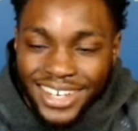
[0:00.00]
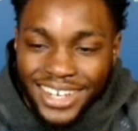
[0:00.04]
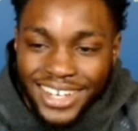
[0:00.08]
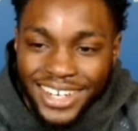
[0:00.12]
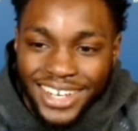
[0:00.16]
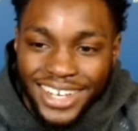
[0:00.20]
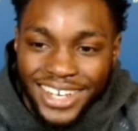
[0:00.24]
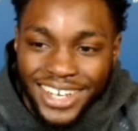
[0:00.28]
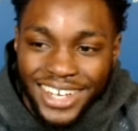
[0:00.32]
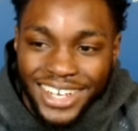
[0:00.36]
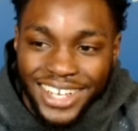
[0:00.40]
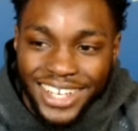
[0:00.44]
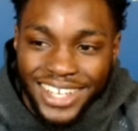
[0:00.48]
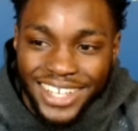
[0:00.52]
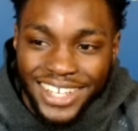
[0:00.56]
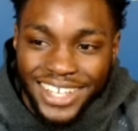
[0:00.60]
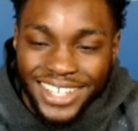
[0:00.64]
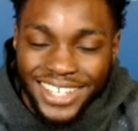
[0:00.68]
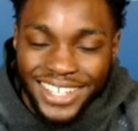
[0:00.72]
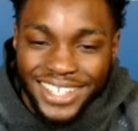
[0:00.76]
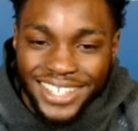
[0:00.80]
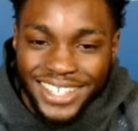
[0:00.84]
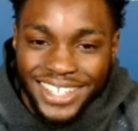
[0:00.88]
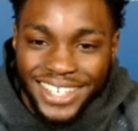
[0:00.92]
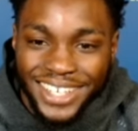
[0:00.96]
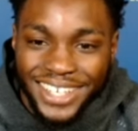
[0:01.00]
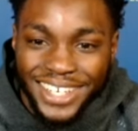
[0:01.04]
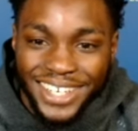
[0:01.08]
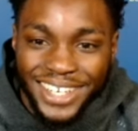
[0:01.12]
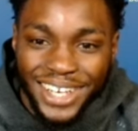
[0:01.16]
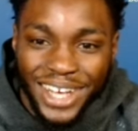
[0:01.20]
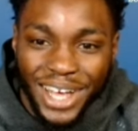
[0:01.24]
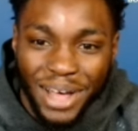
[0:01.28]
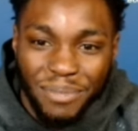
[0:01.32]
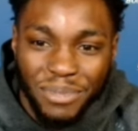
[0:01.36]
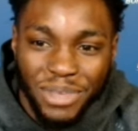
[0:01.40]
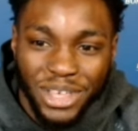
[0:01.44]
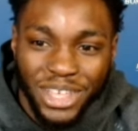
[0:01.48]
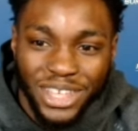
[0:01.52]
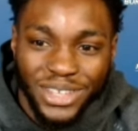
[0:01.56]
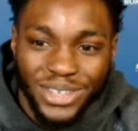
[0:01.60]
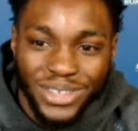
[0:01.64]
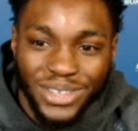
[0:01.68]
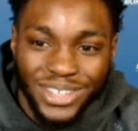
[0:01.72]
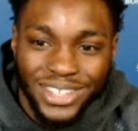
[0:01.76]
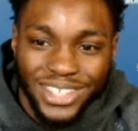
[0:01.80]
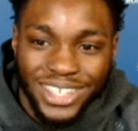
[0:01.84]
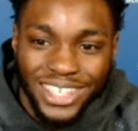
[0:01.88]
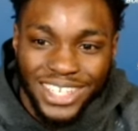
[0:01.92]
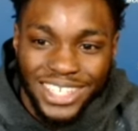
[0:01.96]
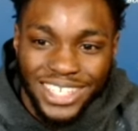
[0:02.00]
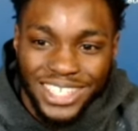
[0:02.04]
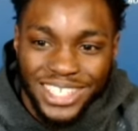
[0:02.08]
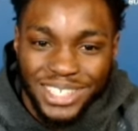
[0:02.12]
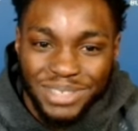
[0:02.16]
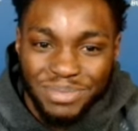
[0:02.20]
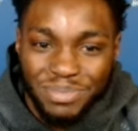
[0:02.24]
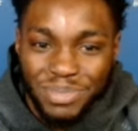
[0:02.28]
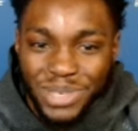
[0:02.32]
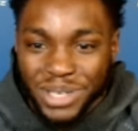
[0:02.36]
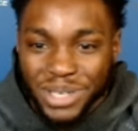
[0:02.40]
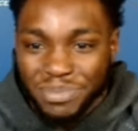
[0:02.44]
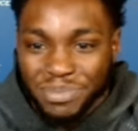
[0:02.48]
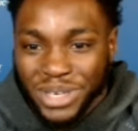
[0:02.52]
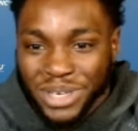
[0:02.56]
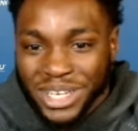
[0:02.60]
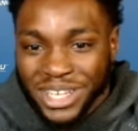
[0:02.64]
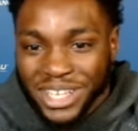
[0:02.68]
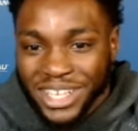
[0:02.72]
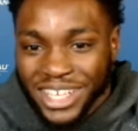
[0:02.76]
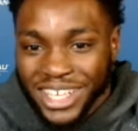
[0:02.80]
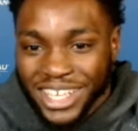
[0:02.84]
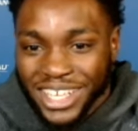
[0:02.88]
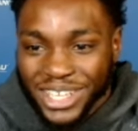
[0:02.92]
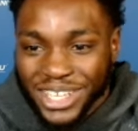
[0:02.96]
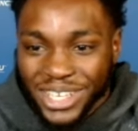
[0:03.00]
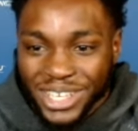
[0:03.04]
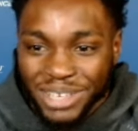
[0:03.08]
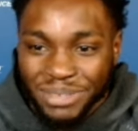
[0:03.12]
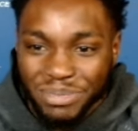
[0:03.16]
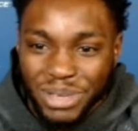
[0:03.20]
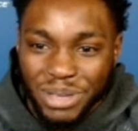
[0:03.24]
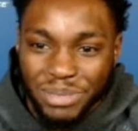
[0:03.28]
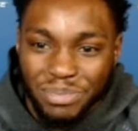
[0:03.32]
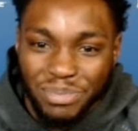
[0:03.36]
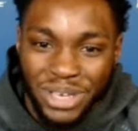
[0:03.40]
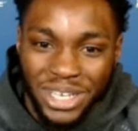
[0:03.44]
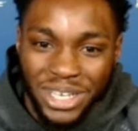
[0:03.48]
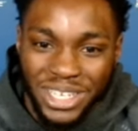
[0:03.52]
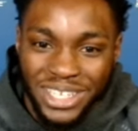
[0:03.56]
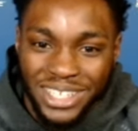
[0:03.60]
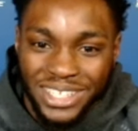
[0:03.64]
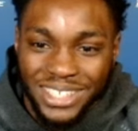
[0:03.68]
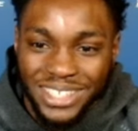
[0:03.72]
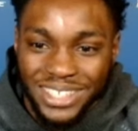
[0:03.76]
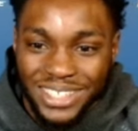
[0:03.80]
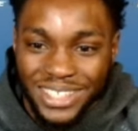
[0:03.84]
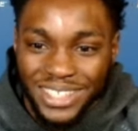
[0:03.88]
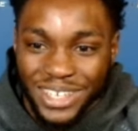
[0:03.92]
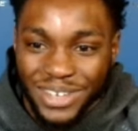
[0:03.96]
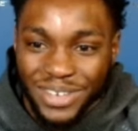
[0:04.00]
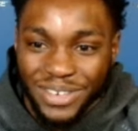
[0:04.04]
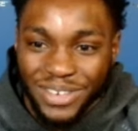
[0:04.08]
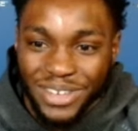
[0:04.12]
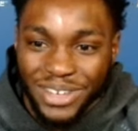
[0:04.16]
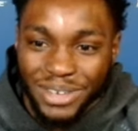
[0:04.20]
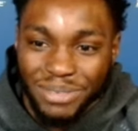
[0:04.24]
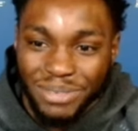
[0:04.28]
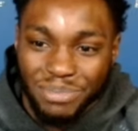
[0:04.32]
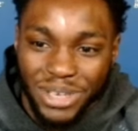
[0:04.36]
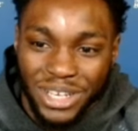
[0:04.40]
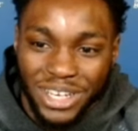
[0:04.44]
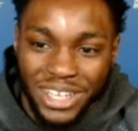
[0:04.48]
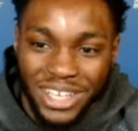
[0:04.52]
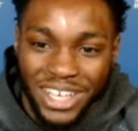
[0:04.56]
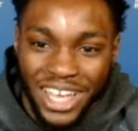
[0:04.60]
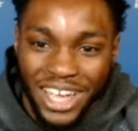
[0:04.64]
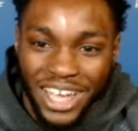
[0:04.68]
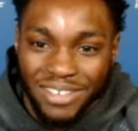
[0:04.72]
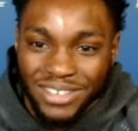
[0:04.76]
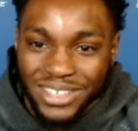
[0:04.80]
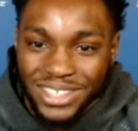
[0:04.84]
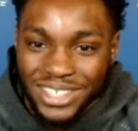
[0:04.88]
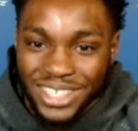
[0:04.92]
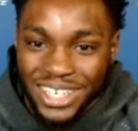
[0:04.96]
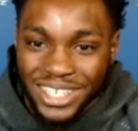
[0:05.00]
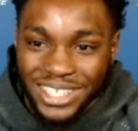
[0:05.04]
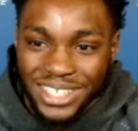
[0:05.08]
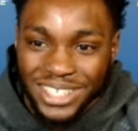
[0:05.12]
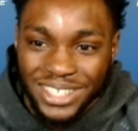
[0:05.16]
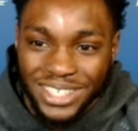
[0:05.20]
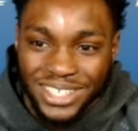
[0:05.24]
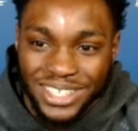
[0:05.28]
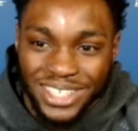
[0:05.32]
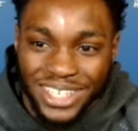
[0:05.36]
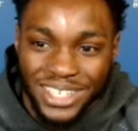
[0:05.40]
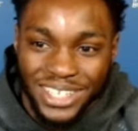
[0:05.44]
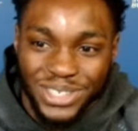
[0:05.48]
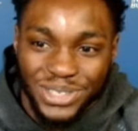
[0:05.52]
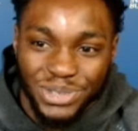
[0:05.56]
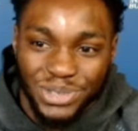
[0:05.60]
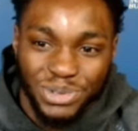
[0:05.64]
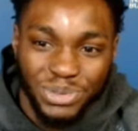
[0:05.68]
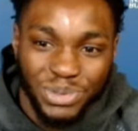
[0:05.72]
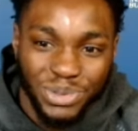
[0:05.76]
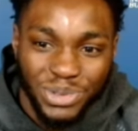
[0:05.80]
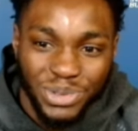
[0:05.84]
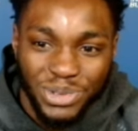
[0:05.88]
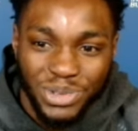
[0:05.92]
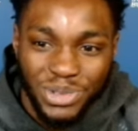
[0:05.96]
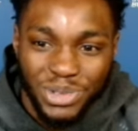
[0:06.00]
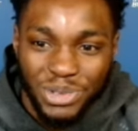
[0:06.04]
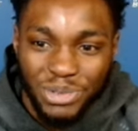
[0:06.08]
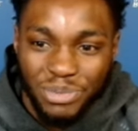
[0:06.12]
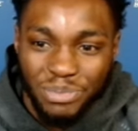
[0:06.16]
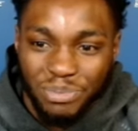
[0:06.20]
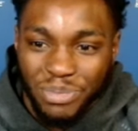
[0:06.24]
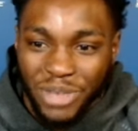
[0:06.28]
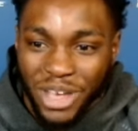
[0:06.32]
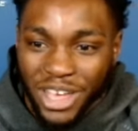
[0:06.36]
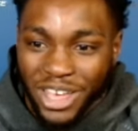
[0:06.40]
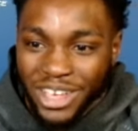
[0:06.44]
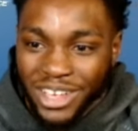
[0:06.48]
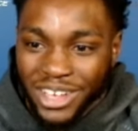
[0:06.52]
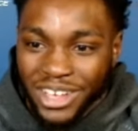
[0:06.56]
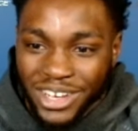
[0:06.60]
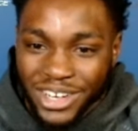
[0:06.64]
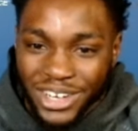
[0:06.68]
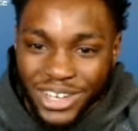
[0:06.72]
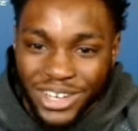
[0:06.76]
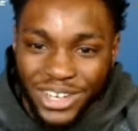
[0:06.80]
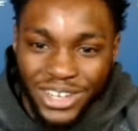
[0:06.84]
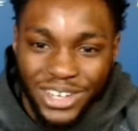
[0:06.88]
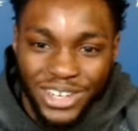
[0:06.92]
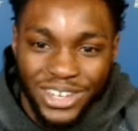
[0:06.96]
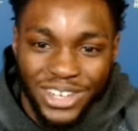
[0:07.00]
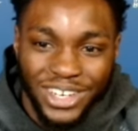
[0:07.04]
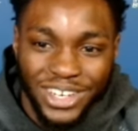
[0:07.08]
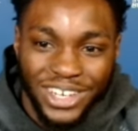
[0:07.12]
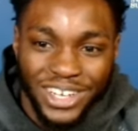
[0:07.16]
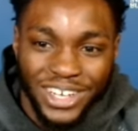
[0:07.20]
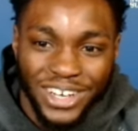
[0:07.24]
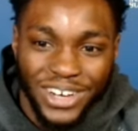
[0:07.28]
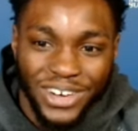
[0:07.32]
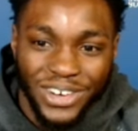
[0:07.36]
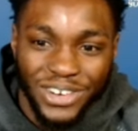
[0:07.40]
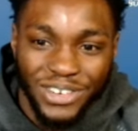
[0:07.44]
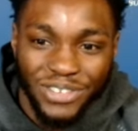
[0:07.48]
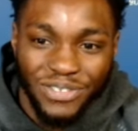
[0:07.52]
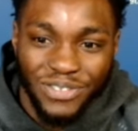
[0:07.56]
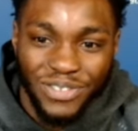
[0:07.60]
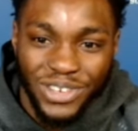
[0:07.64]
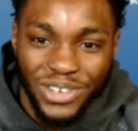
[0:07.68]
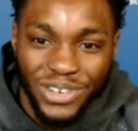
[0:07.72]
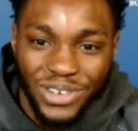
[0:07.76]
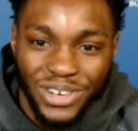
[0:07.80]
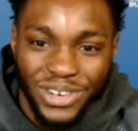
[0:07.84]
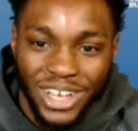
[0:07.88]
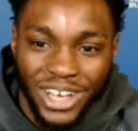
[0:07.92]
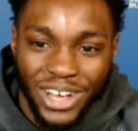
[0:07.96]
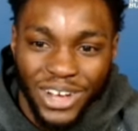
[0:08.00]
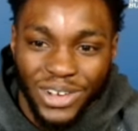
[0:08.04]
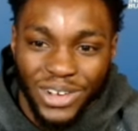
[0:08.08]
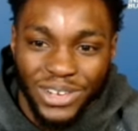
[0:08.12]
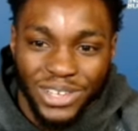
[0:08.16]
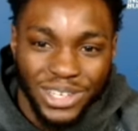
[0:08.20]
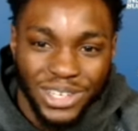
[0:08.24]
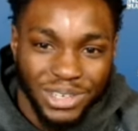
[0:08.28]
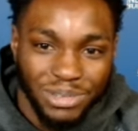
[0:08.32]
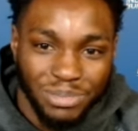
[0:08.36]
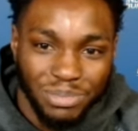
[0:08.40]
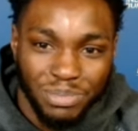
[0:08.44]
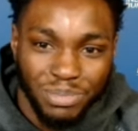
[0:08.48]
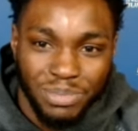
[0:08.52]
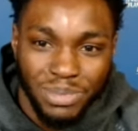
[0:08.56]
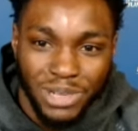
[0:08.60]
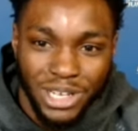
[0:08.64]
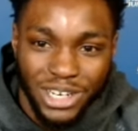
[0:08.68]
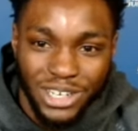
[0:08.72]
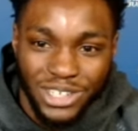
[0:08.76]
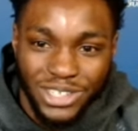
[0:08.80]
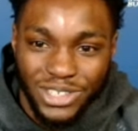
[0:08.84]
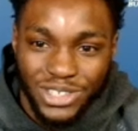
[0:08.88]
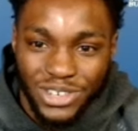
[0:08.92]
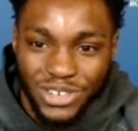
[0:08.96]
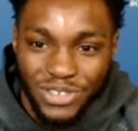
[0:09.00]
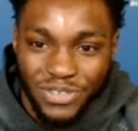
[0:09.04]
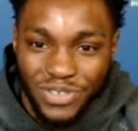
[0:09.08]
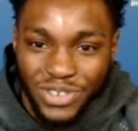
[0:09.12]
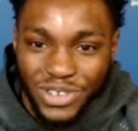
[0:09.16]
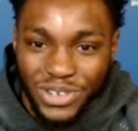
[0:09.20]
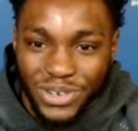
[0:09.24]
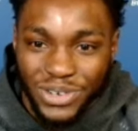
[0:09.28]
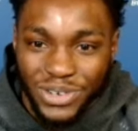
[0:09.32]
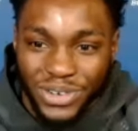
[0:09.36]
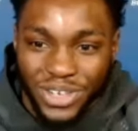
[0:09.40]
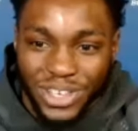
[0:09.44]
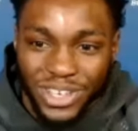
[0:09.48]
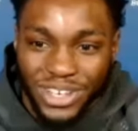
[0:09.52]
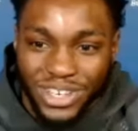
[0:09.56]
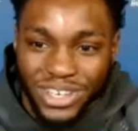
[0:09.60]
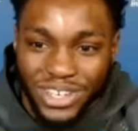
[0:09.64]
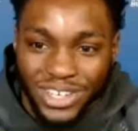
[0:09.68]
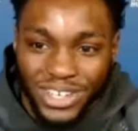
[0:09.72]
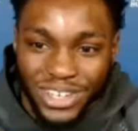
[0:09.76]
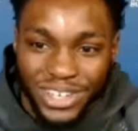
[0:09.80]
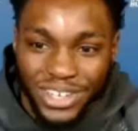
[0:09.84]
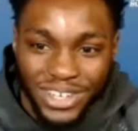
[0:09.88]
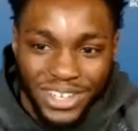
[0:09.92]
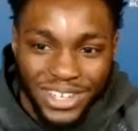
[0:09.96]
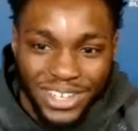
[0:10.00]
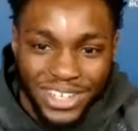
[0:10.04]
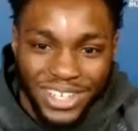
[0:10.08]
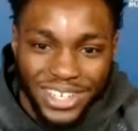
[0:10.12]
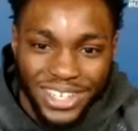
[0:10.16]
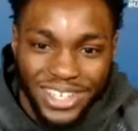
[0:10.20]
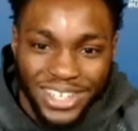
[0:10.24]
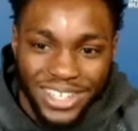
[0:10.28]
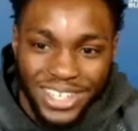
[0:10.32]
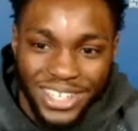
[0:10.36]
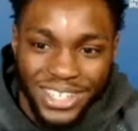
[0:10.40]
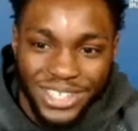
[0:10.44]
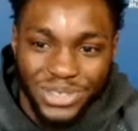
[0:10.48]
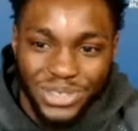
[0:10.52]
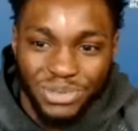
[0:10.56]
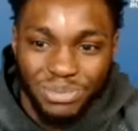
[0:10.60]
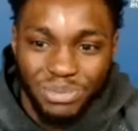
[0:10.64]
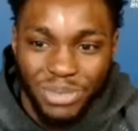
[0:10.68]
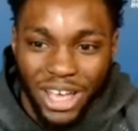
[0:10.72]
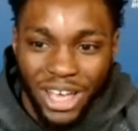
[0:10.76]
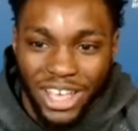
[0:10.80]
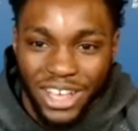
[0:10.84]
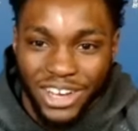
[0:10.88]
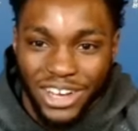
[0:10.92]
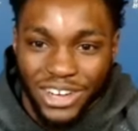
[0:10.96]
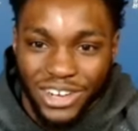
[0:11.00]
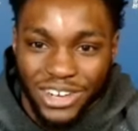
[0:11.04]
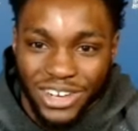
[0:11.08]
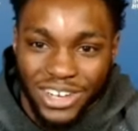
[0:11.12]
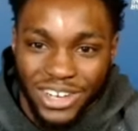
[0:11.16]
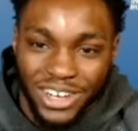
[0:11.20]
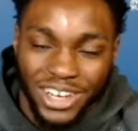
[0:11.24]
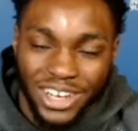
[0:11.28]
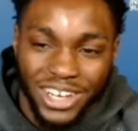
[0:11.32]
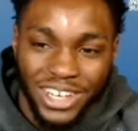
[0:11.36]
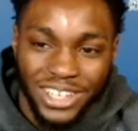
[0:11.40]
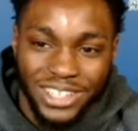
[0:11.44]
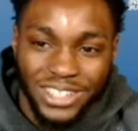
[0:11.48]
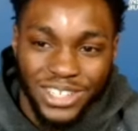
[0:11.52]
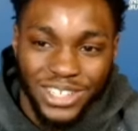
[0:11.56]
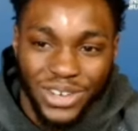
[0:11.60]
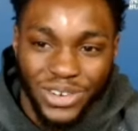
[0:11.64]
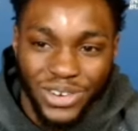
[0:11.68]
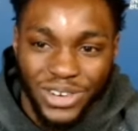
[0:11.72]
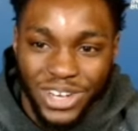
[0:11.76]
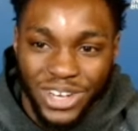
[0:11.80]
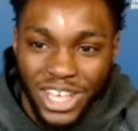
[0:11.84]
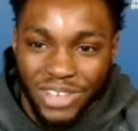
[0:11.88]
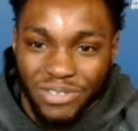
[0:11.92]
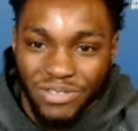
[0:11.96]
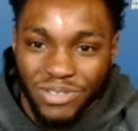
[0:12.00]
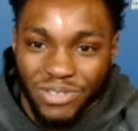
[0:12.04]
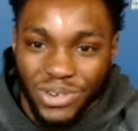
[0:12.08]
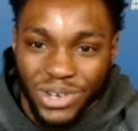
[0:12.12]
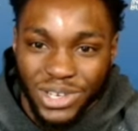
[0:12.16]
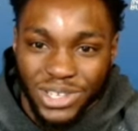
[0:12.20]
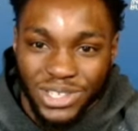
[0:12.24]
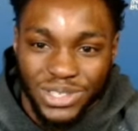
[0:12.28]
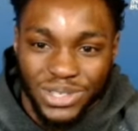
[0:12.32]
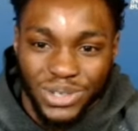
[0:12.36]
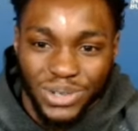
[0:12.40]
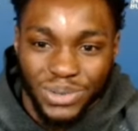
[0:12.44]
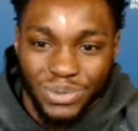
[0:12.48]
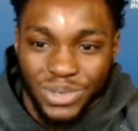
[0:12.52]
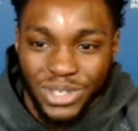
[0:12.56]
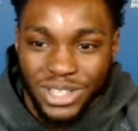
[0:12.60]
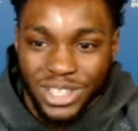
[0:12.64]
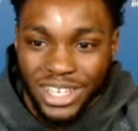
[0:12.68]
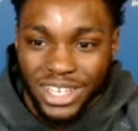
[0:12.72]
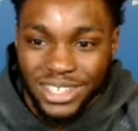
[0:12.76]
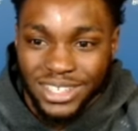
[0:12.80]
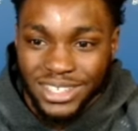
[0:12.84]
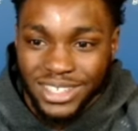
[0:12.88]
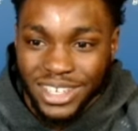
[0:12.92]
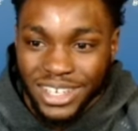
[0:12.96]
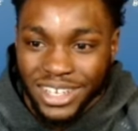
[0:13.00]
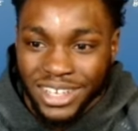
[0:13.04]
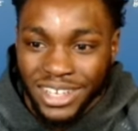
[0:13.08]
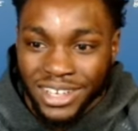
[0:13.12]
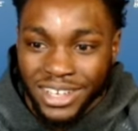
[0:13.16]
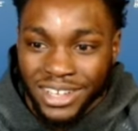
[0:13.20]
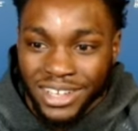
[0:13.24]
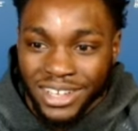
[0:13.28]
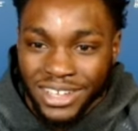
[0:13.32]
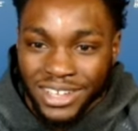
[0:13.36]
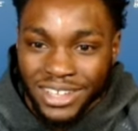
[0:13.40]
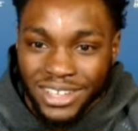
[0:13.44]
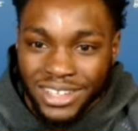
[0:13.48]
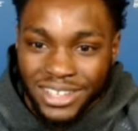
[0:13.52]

Yeah, I mean, it'd be many stuff, many conversations that you may hear on the field that only the players on the field can hear, that you might hear in the tone of their voice or what they're saying,